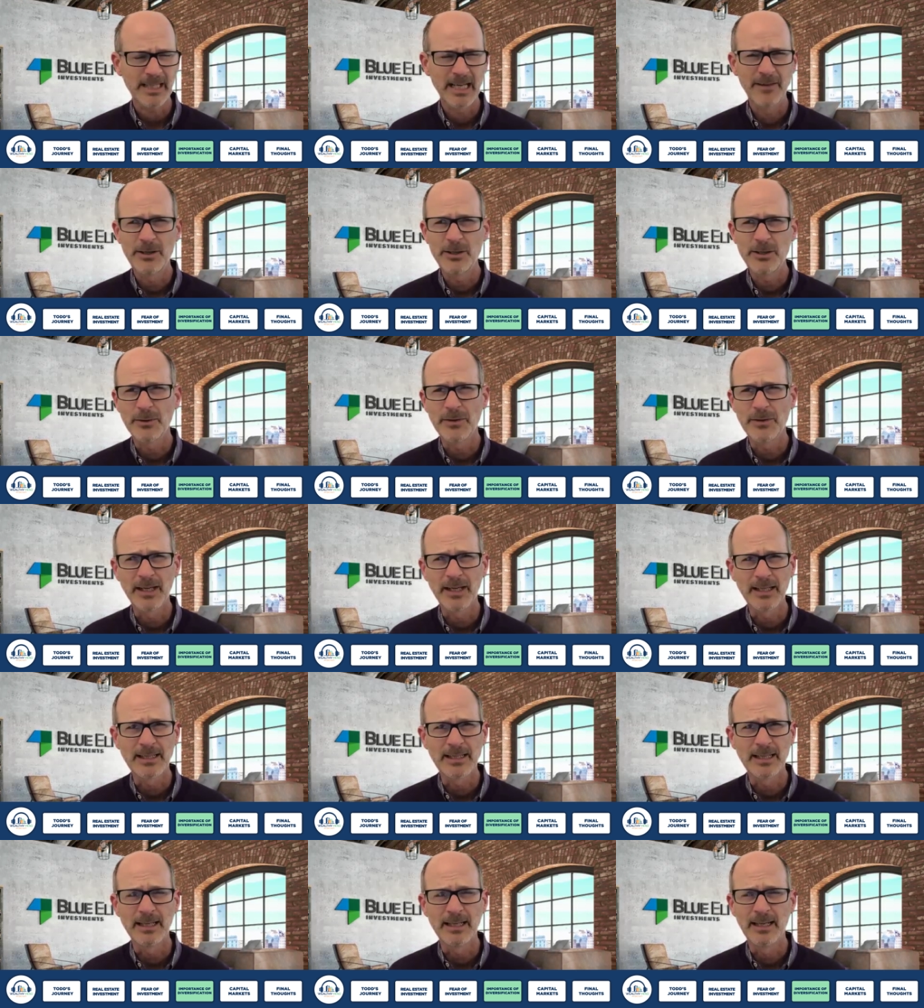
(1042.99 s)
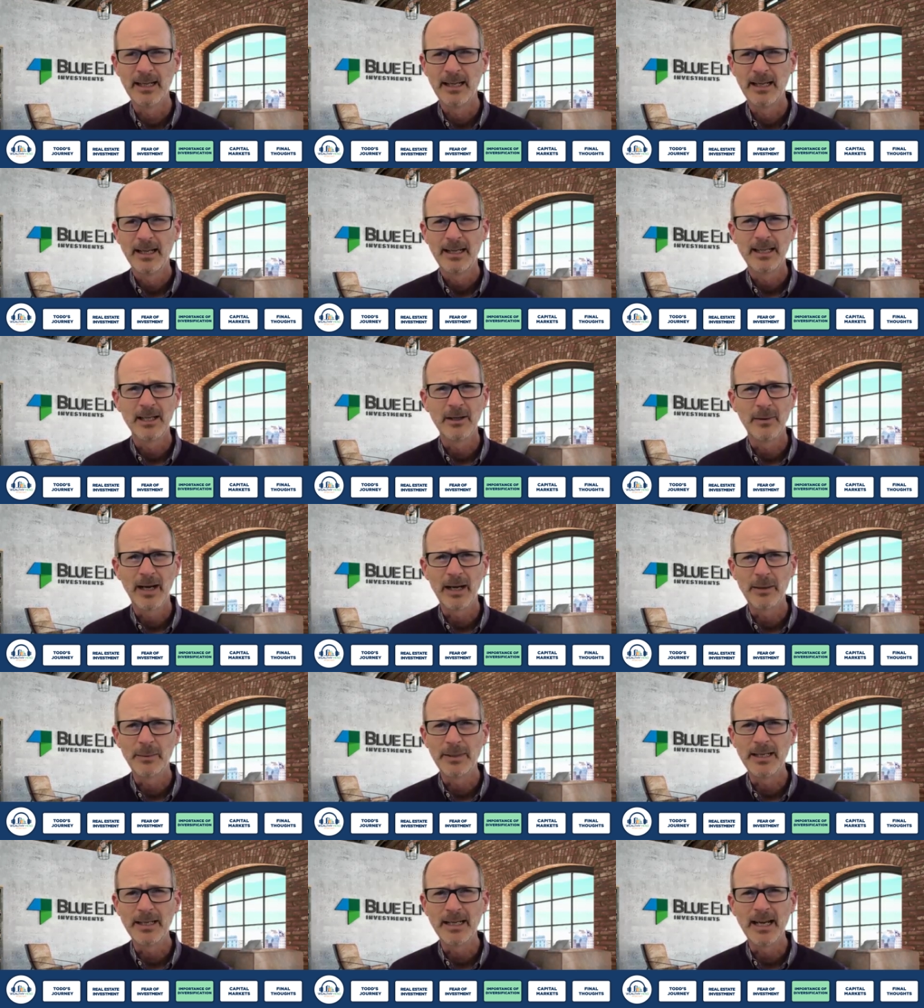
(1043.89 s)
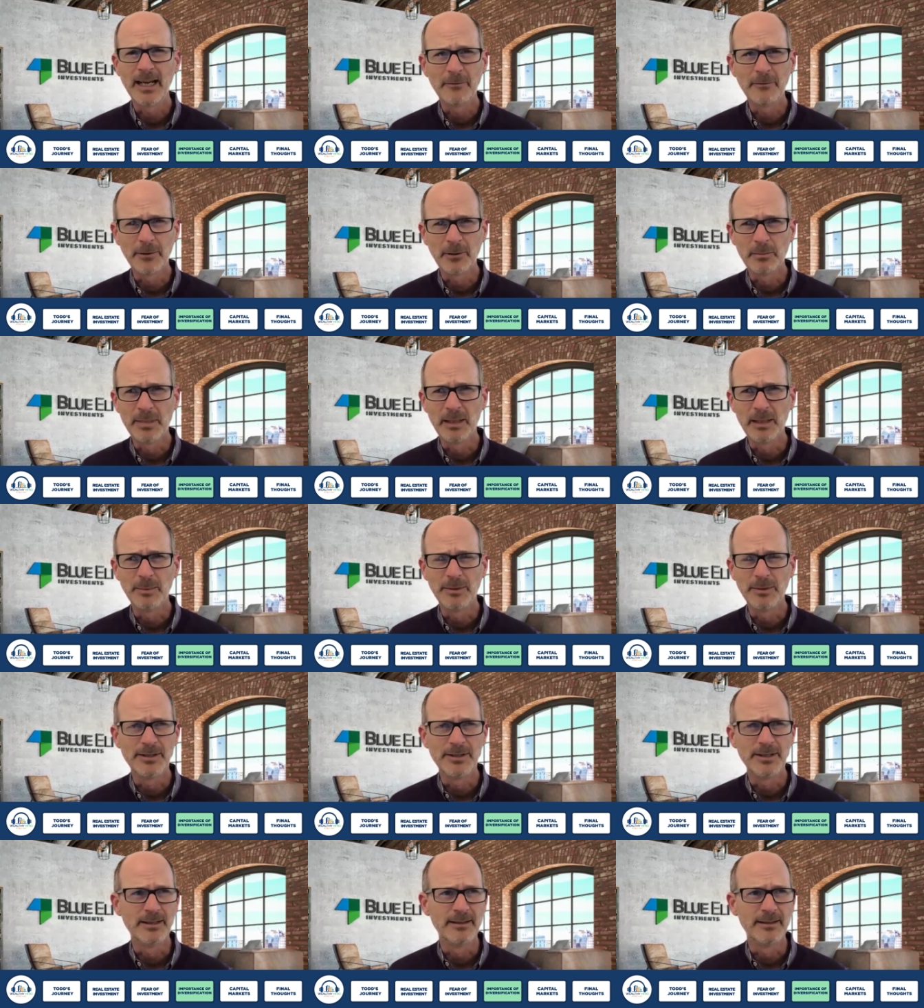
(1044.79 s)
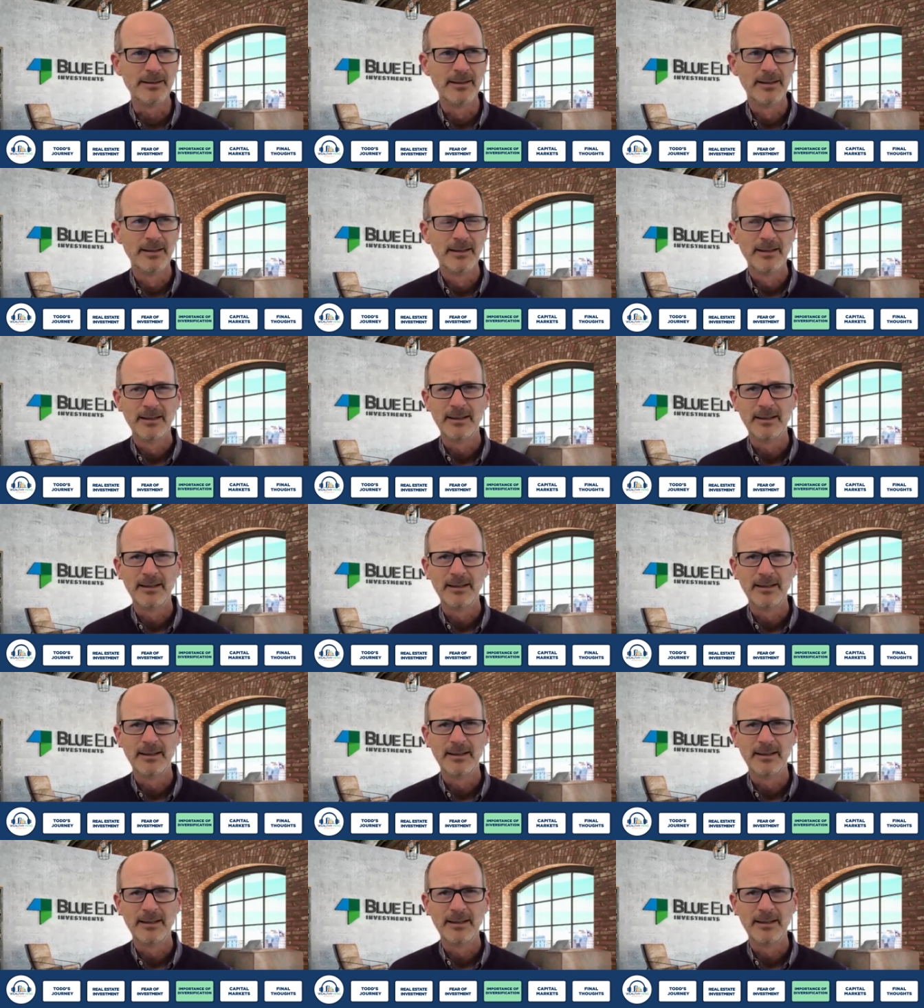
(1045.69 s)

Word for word: And these are things that, you know, I would never be able to,